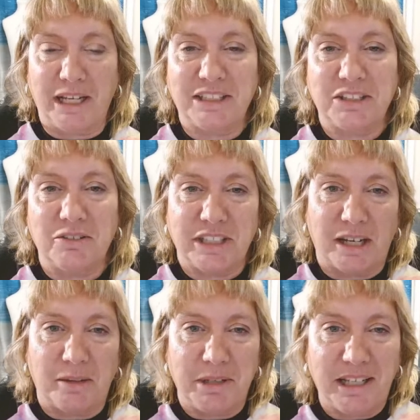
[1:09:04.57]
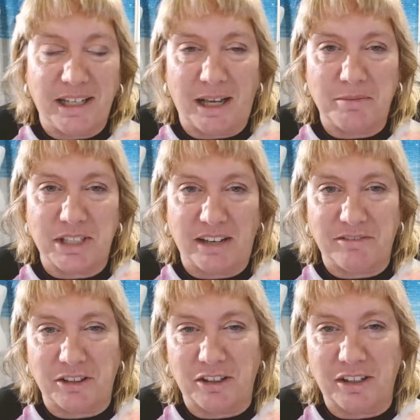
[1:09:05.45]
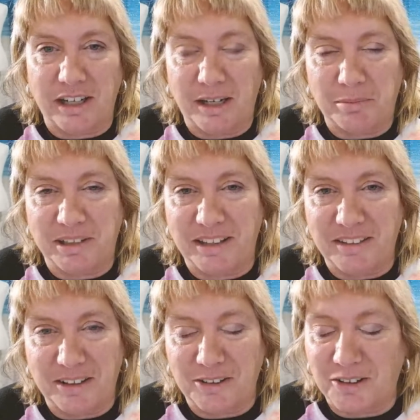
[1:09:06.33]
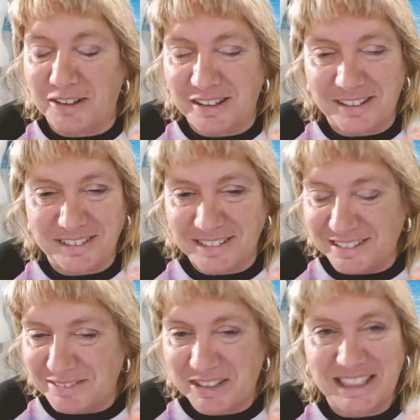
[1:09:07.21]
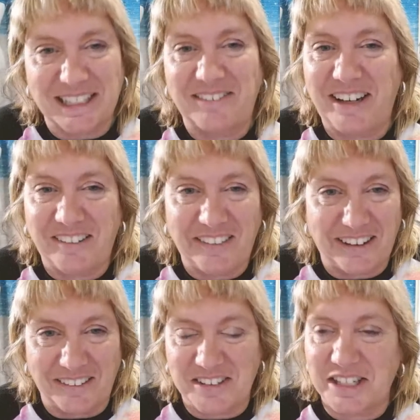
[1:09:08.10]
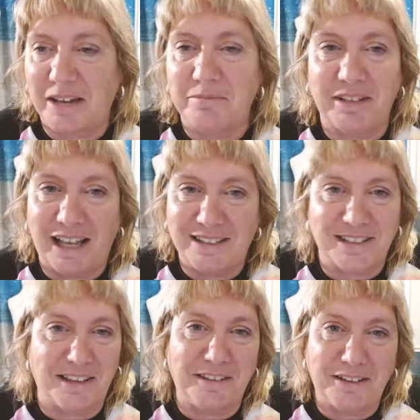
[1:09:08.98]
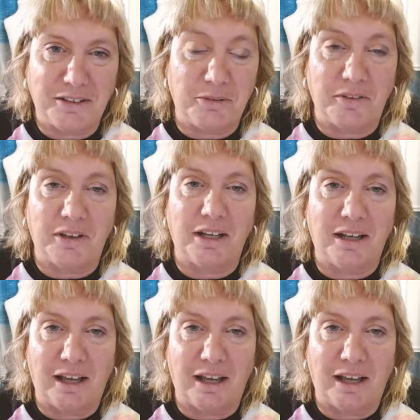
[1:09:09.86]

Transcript: please don't tell me I'm safer in a plane than a car, because I've heard that all the time. It has nothing to do with it.